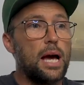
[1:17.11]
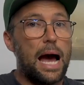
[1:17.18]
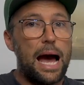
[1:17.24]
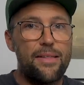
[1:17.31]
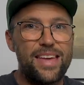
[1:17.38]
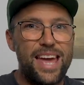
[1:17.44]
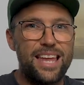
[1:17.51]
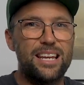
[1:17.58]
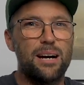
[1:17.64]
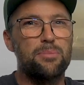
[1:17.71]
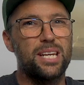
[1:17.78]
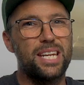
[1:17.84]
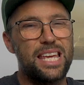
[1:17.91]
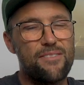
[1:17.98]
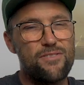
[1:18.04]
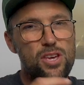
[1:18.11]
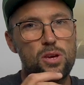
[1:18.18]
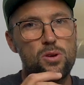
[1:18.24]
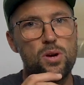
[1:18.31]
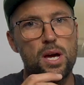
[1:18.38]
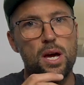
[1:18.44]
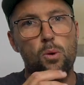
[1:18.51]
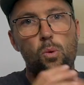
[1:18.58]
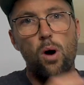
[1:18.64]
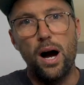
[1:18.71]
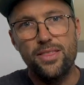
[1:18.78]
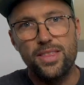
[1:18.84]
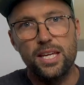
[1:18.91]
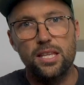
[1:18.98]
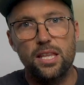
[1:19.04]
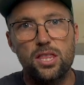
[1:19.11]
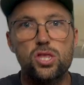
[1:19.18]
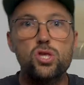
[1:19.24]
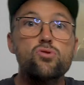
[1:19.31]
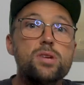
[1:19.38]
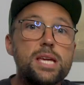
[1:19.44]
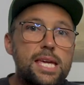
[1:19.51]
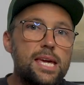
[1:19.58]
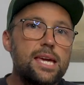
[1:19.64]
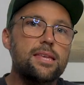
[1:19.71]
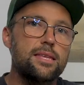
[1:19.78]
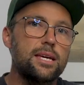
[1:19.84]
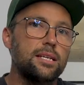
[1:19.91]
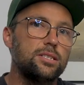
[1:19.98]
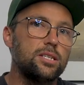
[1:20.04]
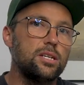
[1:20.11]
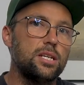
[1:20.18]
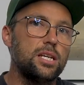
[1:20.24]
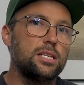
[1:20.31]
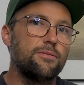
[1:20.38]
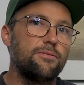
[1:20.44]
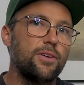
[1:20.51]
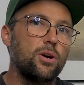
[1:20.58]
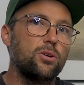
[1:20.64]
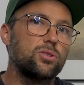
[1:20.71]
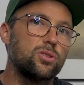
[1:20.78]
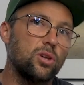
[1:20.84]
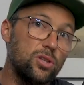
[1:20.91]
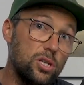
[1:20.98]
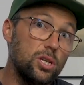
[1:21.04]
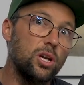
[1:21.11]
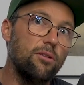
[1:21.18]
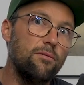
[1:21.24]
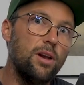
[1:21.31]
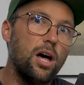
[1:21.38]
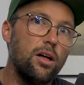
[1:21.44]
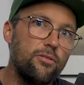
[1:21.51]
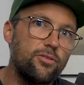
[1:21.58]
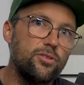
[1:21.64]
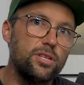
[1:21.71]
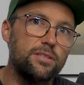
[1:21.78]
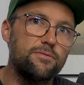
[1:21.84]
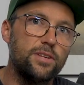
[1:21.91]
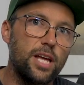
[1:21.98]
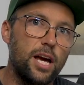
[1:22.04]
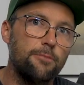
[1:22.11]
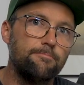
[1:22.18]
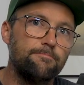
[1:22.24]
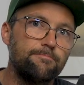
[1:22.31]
At the end, I'm going to give you what I think are the 3 key things that you need to focus on that you'll have learned through this video.